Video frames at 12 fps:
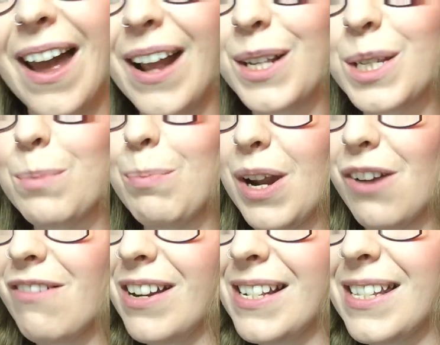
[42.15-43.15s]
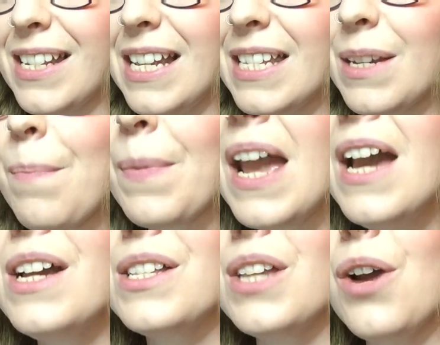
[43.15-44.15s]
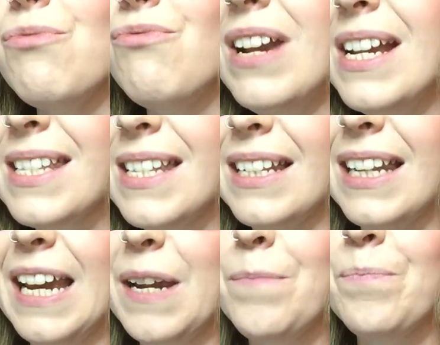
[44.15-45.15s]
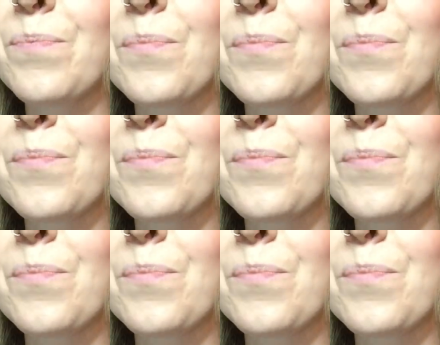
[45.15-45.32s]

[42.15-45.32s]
experiences. So recently,